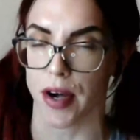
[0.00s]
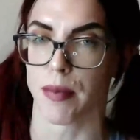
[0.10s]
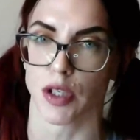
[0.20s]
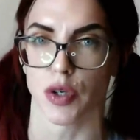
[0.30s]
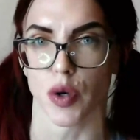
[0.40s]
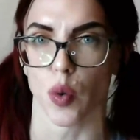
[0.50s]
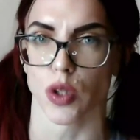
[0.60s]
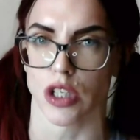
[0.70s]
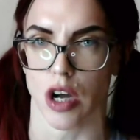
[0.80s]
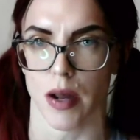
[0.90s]
pretty much do it
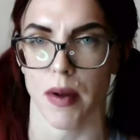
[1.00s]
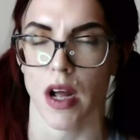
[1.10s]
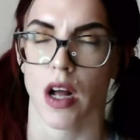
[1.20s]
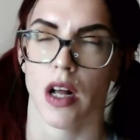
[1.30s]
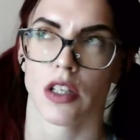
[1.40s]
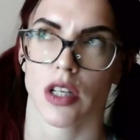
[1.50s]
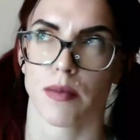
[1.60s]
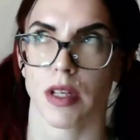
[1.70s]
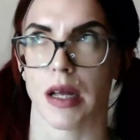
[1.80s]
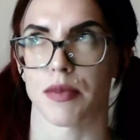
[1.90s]
all the time
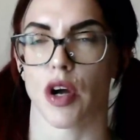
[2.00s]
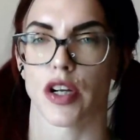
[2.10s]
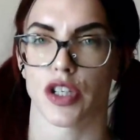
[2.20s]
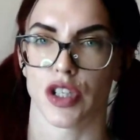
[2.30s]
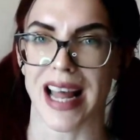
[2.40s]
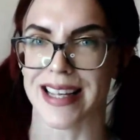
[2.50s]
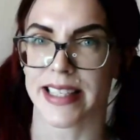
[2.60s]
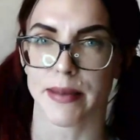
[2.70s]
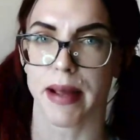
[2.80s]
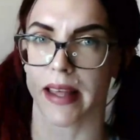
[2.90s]
sometimes i just
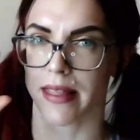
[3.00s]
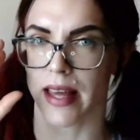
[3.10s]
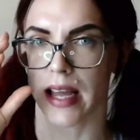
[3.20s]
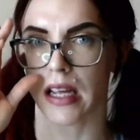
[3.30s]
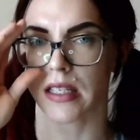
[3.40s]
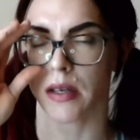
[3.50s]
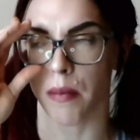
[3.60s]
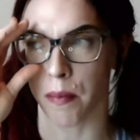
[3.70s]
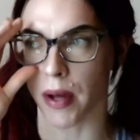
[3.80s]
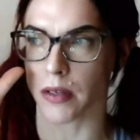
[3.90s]
estimate things
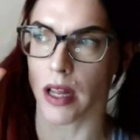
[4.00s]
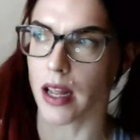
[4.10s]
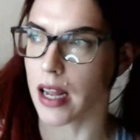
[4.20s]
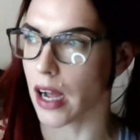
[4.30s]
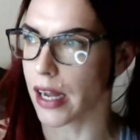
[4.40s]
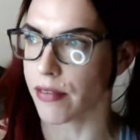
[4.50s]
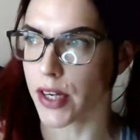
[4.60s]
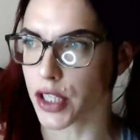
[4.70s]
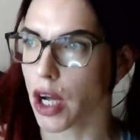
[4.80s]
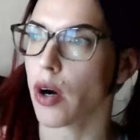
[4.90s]
but if
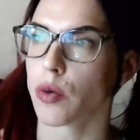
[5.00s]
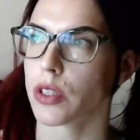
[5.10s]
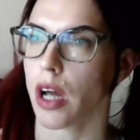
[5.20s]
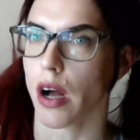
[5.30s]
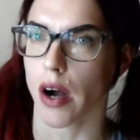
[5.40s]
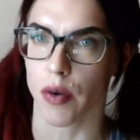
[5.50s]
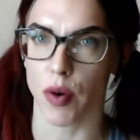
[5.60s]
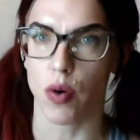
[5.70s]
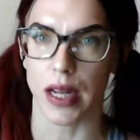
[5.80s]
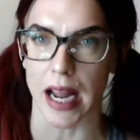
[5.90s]
I don't, I
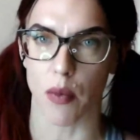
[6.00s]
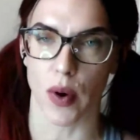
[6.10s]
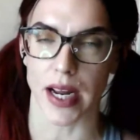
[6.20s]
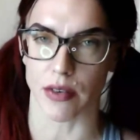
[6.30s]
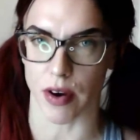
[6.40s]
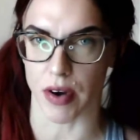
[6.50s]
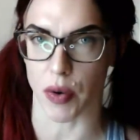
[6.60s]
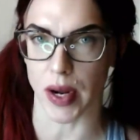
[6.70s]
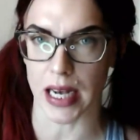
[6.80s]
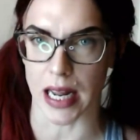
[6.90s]
will gain weight
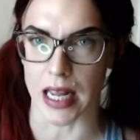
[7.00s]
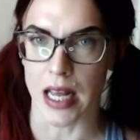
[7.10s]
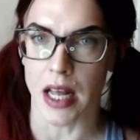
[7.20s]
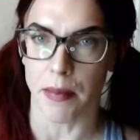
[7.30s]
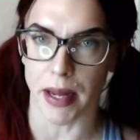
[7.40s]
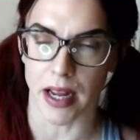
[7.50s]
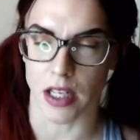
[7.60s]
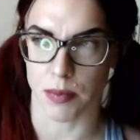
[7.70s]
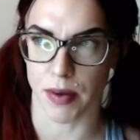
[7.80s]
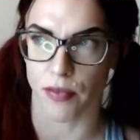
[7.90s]
very quickly.
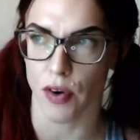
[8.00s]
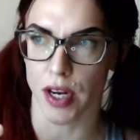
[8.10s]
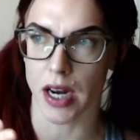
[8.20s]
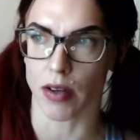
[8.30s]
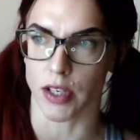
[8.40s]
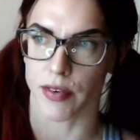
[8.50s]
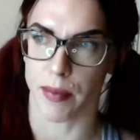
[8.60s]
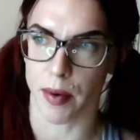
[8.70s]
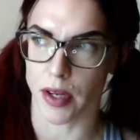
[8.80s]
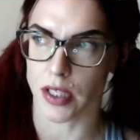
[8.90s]
Because before you know it, if
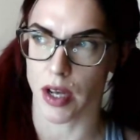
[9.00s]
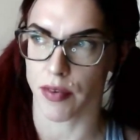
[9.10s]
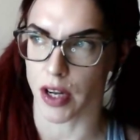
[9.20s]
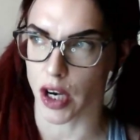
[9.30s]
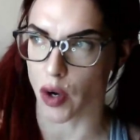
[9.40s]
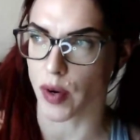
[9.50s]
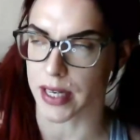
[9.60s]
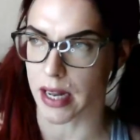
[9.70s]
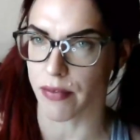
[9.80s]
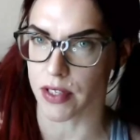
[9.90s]
you're putting yourself in a
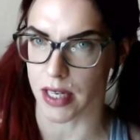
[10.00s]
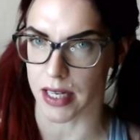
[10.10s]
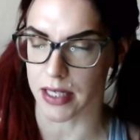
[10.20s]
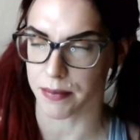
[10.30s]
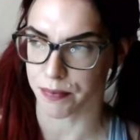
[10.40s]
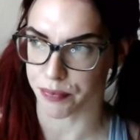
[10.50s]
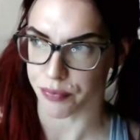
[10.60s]
caloric deficit,